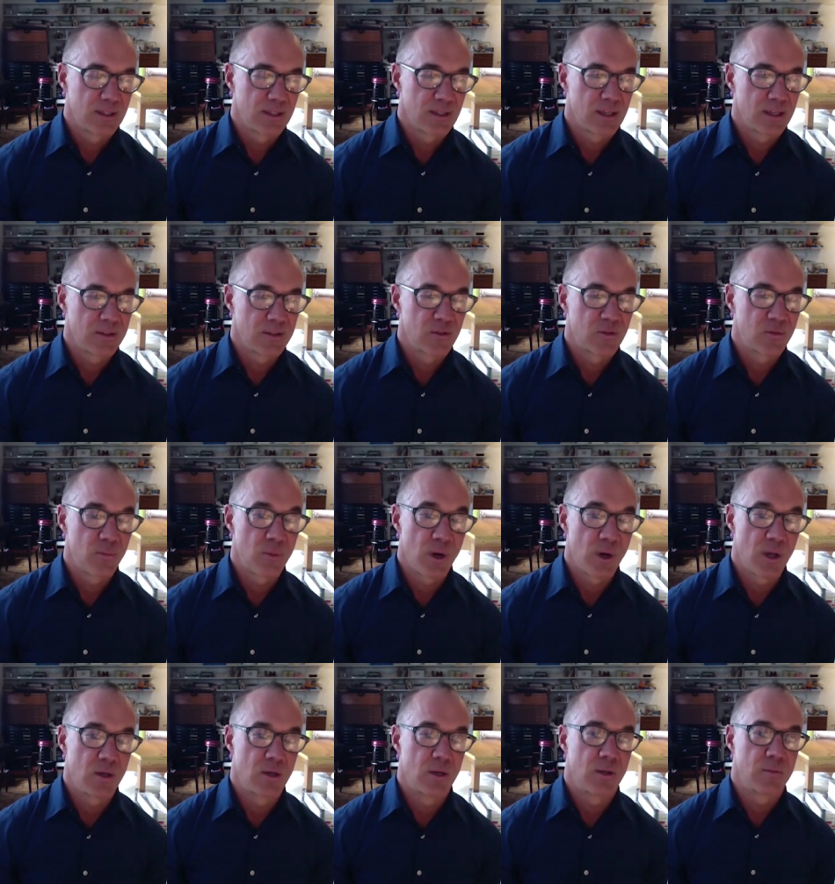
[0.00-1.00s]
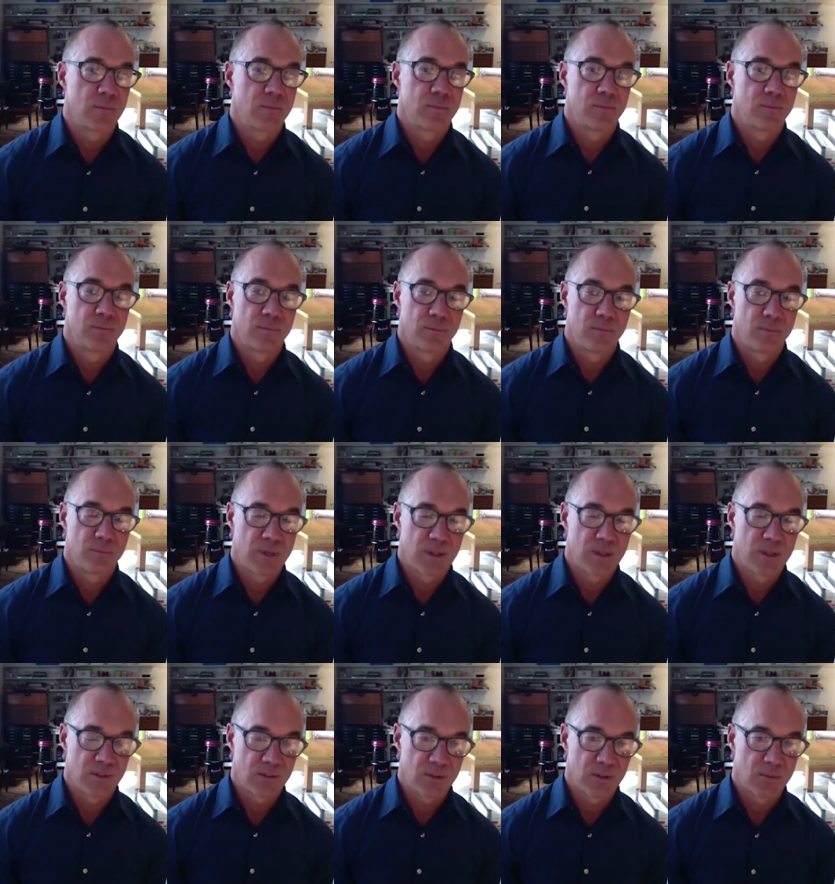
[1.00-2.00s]
uh, to smaller
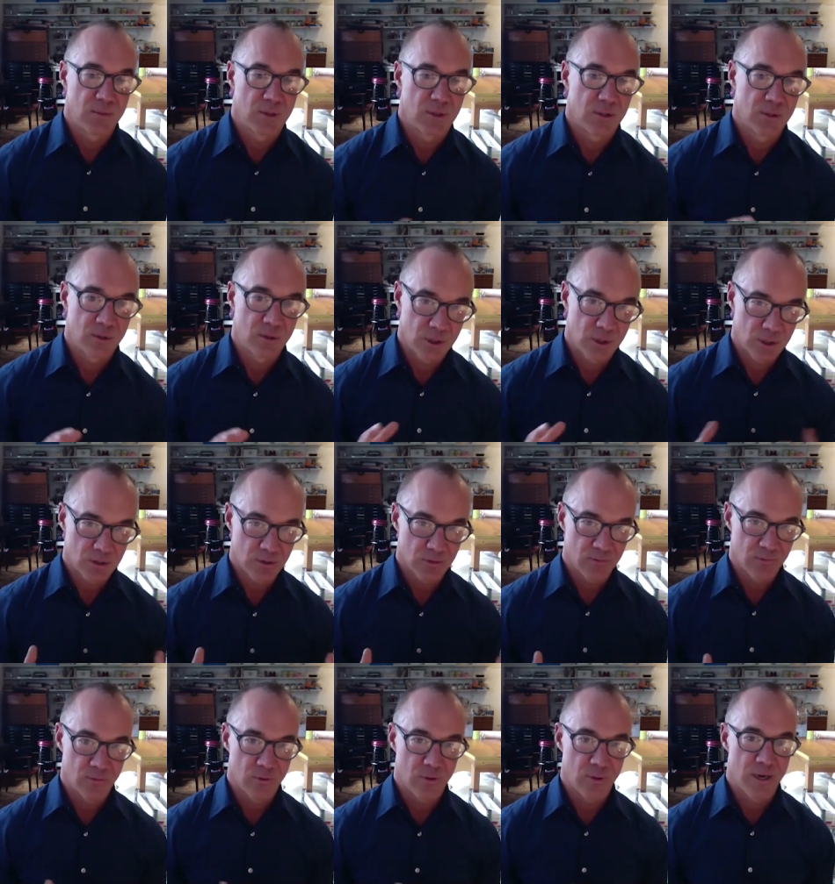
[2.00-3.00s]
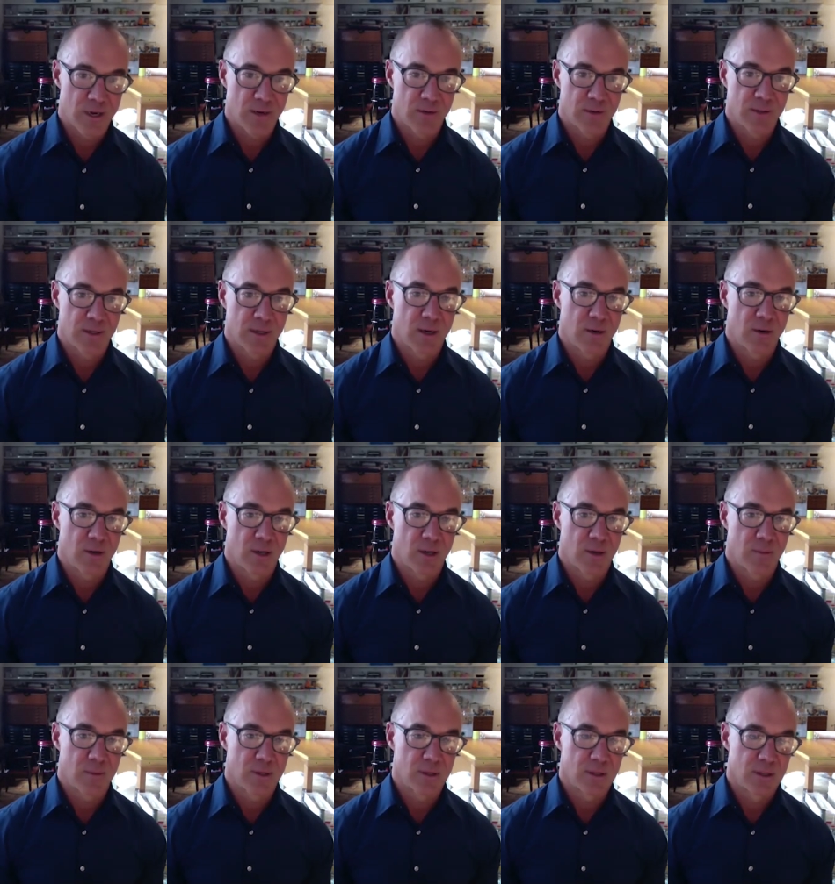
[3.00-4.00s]
pieces in the, the, traditional format of the
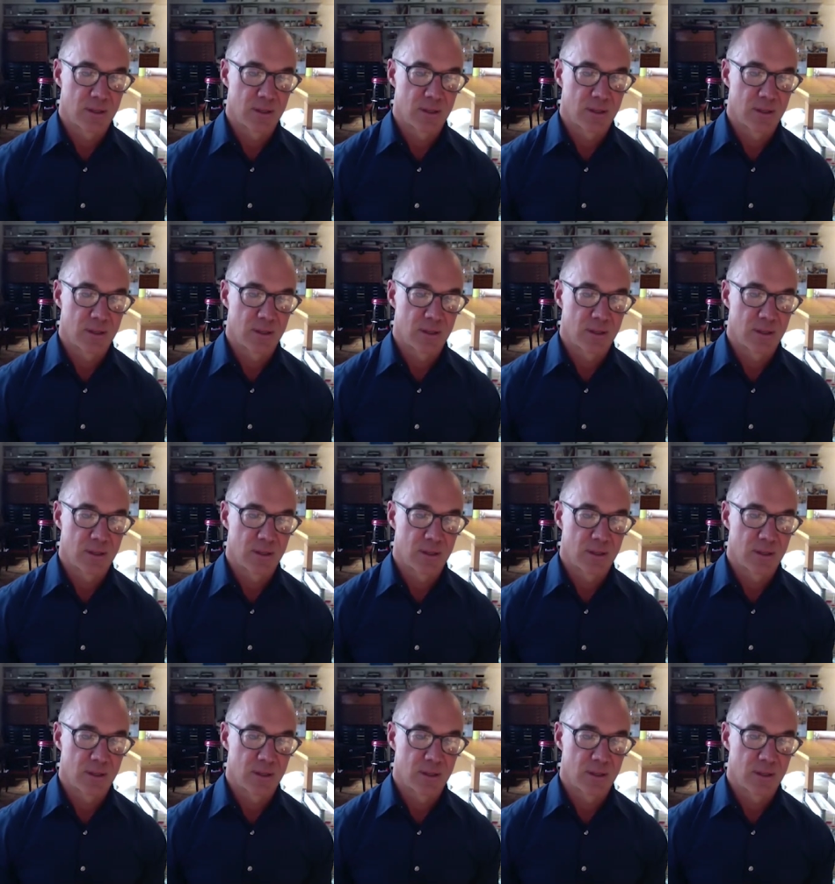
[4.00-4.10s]
diorama.